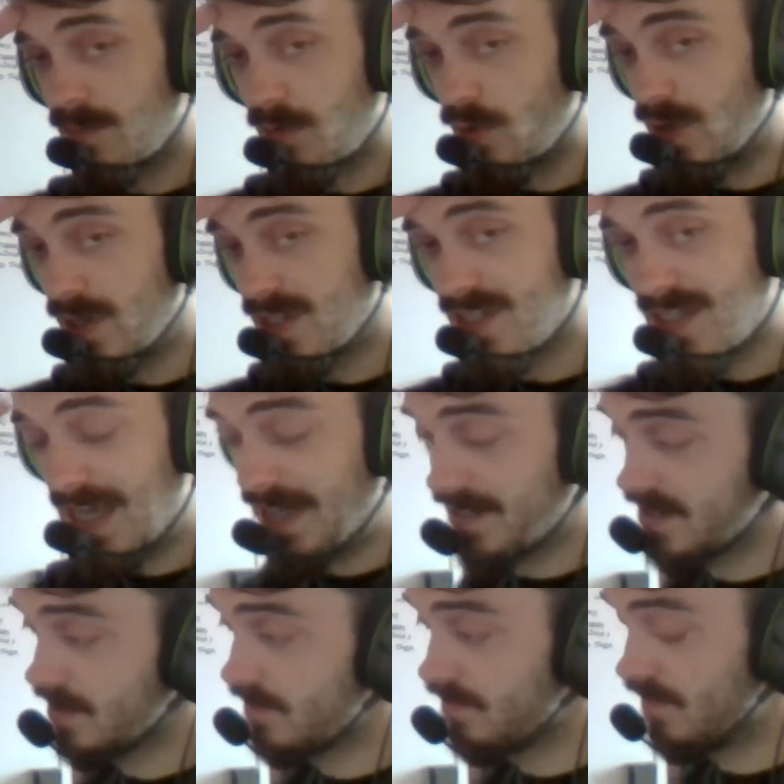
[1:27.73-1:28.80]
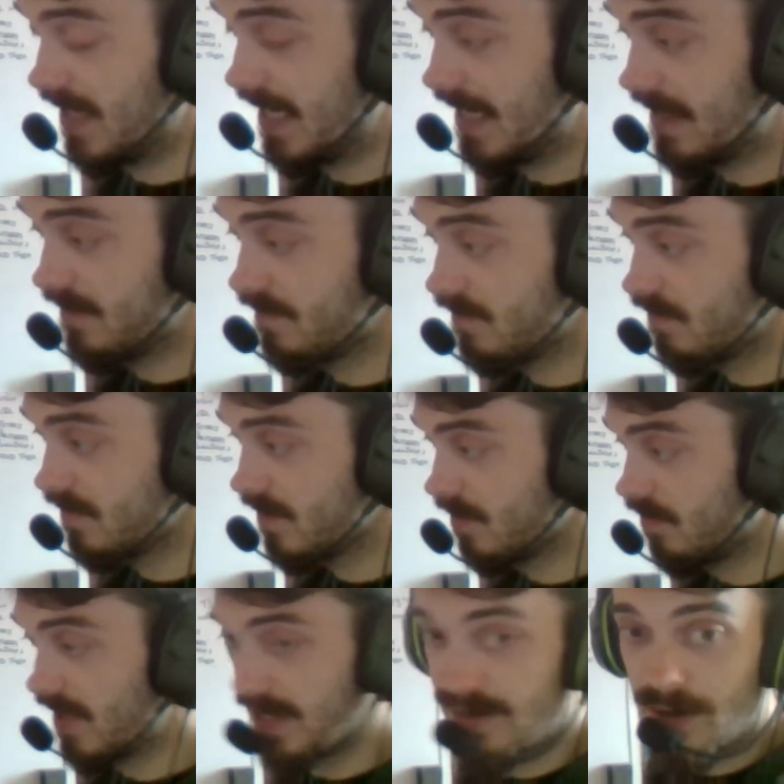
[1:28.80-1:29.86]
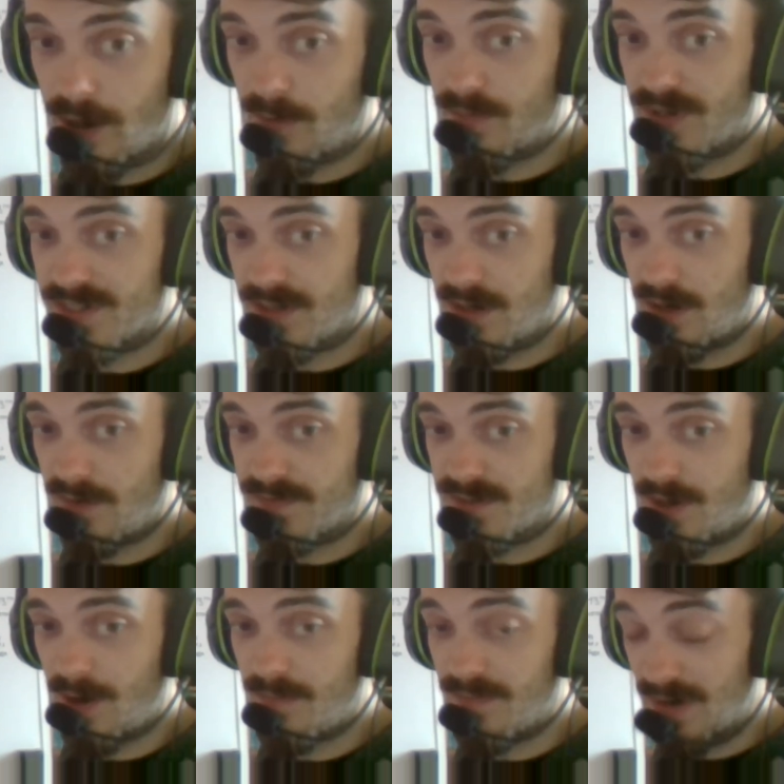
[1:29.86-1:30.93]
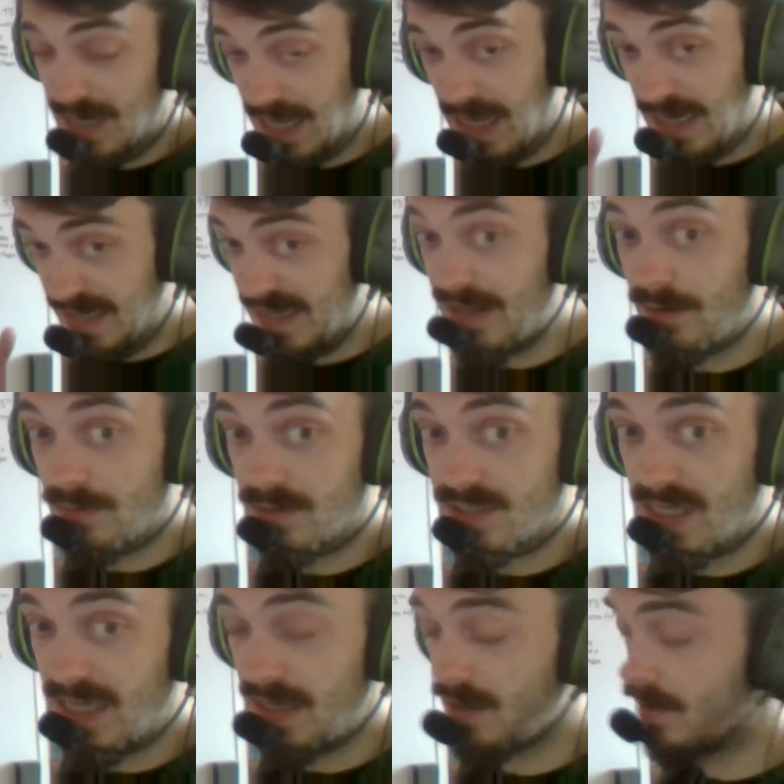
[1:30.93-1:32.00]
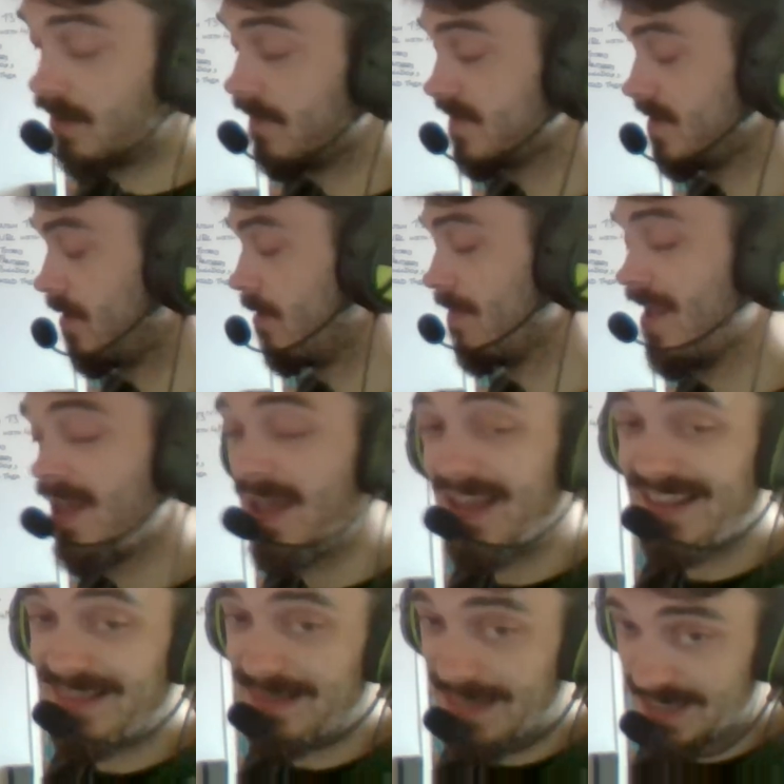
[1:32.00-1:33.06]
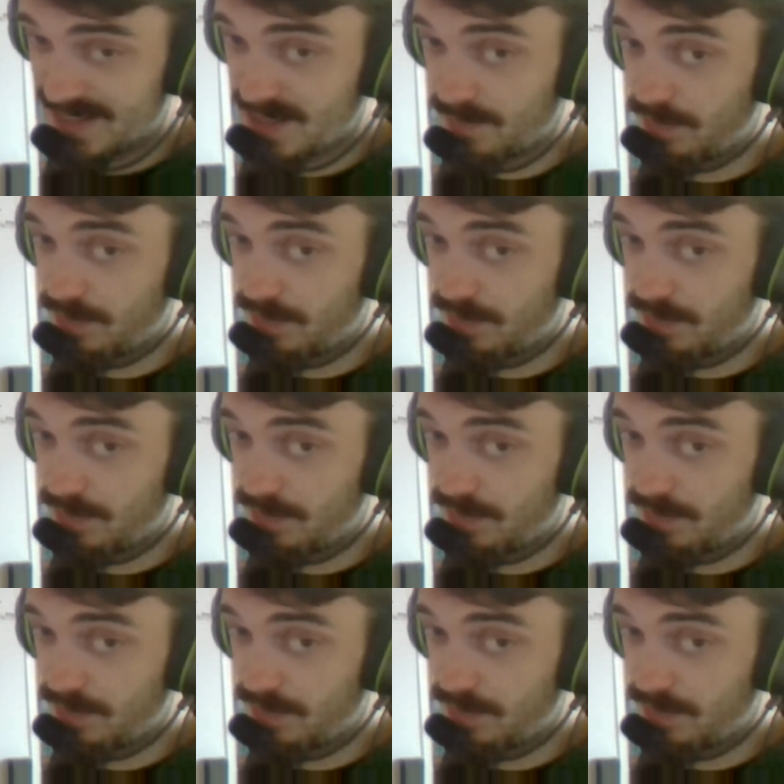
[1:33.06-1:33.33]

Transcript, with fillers: points and to be completely hopeless at half time, at nilled at half time, that's the